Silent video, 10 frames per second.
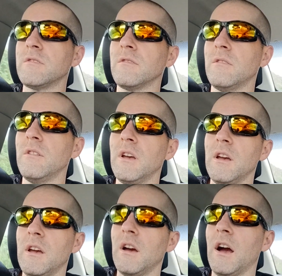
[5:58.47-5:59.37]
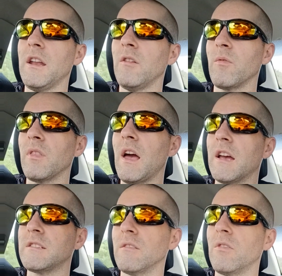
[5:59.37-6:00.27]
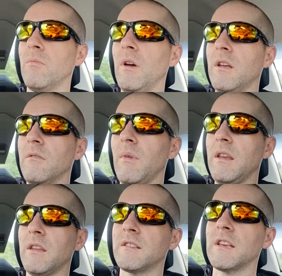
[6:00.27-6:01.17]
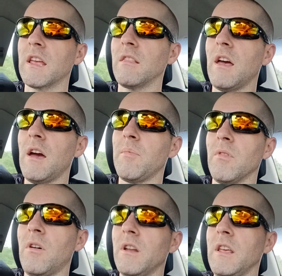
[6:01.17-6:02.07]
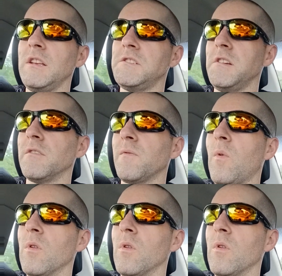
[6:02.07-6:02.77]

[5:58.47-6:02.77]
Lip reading: So I did relax a little bit, made the second lap a lot easier for